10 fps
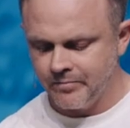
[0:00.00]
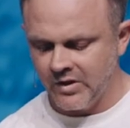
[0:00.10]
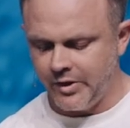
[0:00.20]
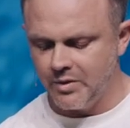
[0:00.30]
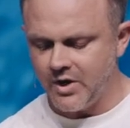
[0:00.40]

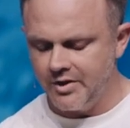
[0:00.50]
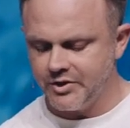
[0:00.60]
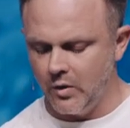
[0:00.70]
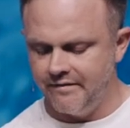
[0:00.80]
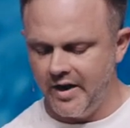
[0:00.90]
There was
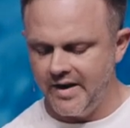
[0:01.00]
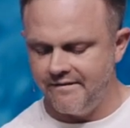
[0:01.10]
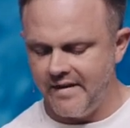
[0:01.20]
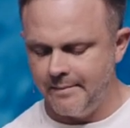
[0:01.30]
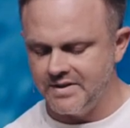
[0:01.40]
also a very
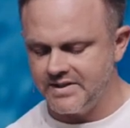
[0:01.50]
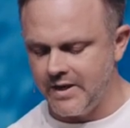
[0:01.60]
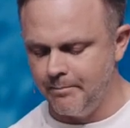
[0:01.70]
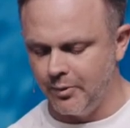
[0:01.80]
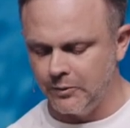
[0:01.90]
famous
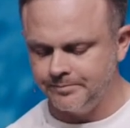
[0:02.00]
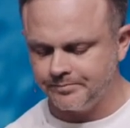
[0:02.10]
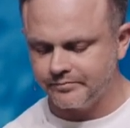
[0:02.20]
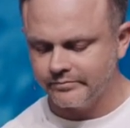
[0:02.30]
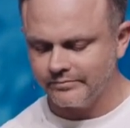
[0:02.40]
temple
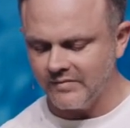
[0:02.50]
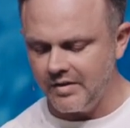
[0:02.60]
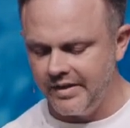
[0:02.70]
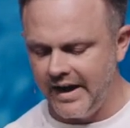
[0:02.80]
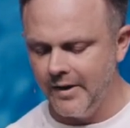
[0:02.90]

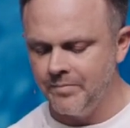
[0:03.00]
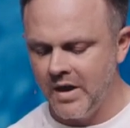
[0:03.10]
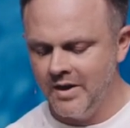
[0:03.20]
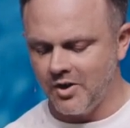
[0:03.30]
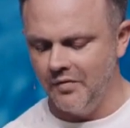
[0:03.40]
there
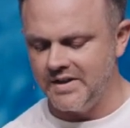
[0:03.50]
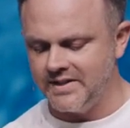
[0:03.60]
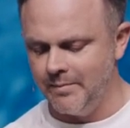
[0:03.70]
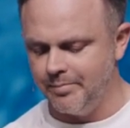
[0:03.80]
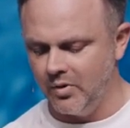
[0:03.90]
called the
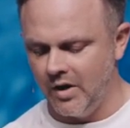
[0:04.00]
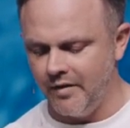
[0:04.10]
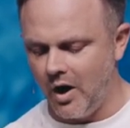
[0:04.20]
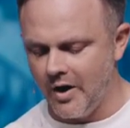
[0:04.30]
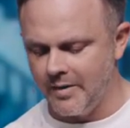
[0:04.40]
Temple of
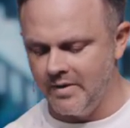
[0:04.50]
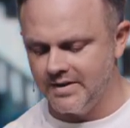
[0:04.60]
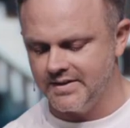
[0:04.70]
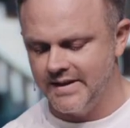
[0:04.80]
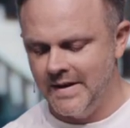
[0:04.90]

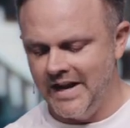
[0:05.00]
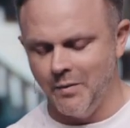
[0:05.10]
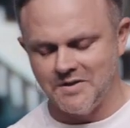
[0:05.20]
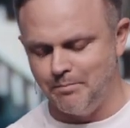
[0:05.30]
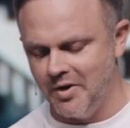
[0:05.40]
Artemis, and it
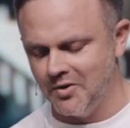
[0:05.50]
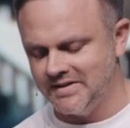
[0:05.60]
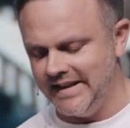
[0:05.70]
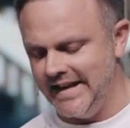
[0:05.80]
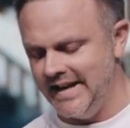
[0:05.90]
was built
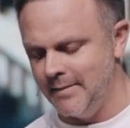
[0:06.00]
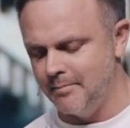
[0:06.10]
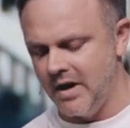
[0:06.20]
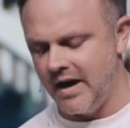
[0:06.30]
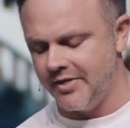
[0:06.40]
in
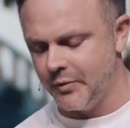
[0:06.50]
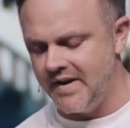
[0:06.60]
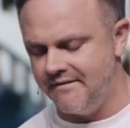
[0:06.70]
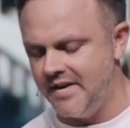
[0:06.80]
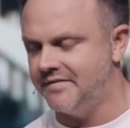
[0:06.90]
uh,
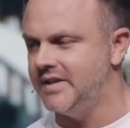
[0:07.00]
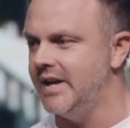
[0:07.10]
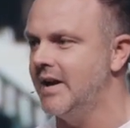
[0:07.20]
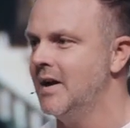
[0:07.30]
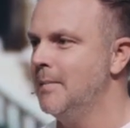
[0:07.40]

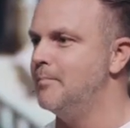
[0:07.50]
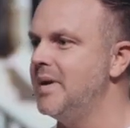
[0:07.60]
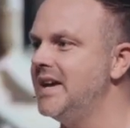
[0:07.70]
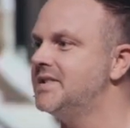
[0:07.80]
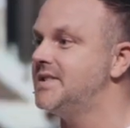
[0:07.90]
350
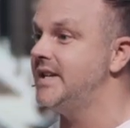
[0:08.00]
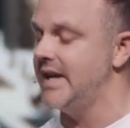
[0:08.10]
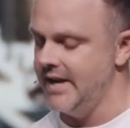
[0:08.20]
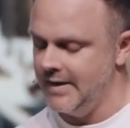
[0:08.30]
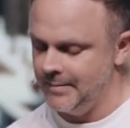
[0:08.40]

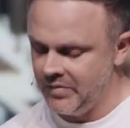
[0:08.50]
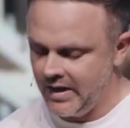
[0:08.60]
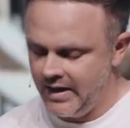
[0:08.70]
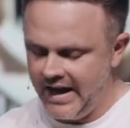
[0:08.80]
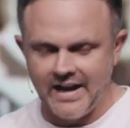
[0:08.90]
BC,
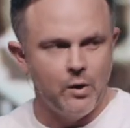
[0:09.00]
and it